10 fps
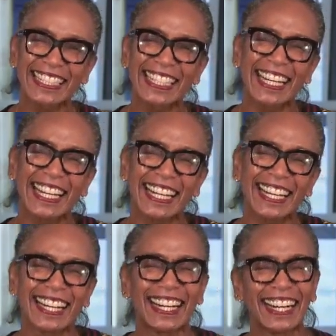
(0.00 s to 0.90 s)

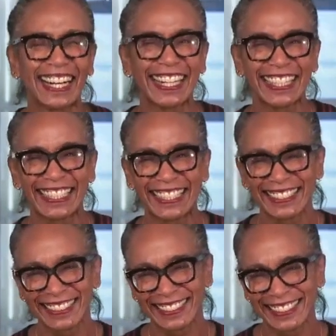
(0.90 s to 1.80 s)

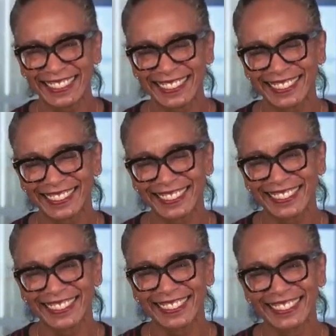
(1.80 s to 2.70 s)

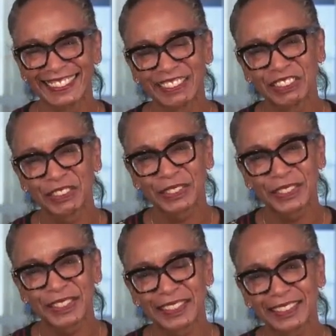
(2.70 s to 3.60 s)

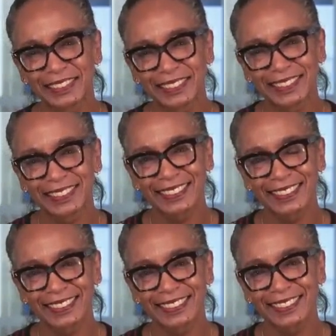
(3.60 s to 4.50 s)

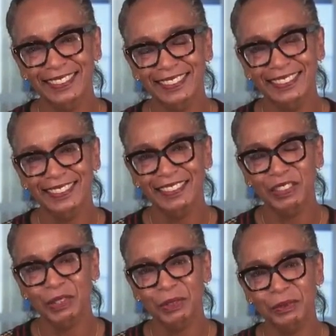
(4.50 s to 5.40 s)

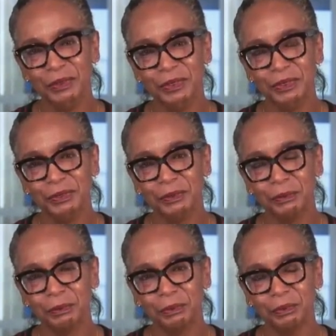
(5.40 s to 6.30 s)

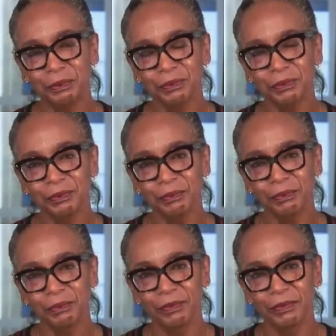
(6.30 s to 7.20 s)

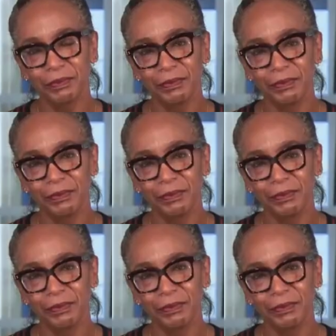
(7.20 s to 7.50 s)
(silent)